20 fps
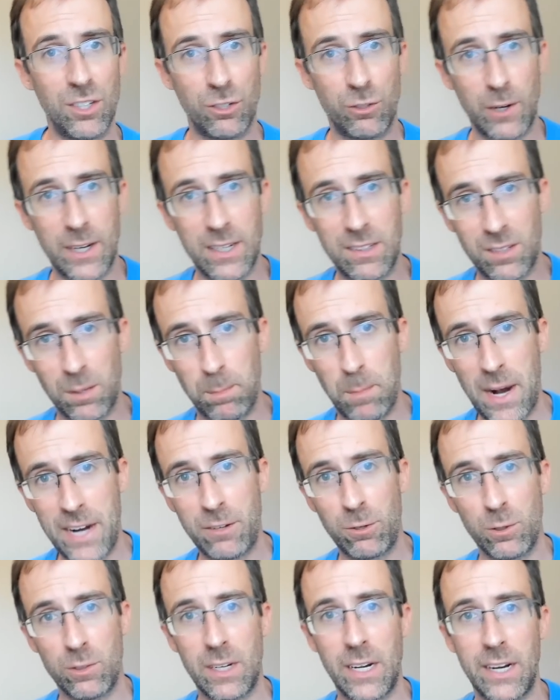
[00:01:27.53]
you create some
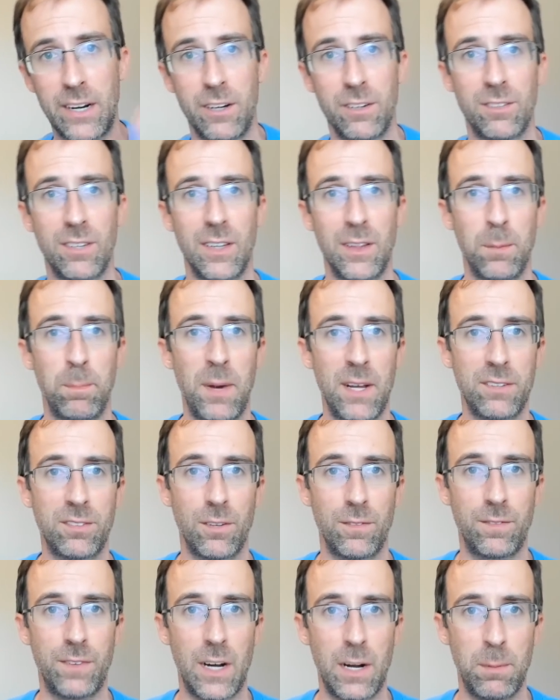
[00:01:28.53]
micro tears in the
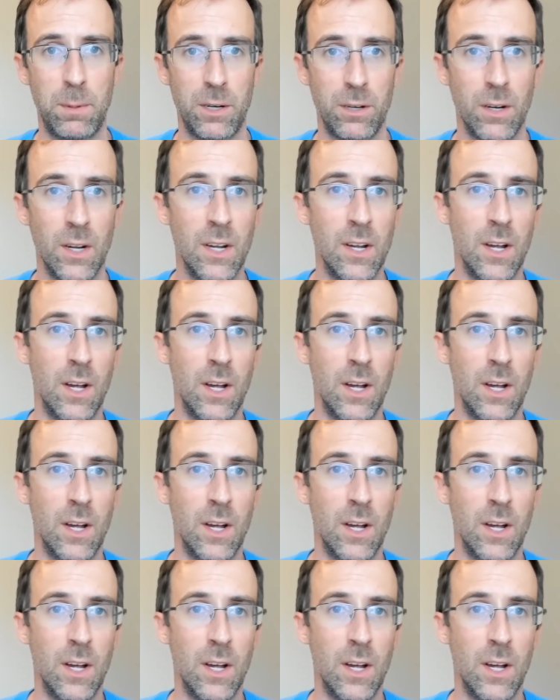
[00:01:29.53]
muscle fiber.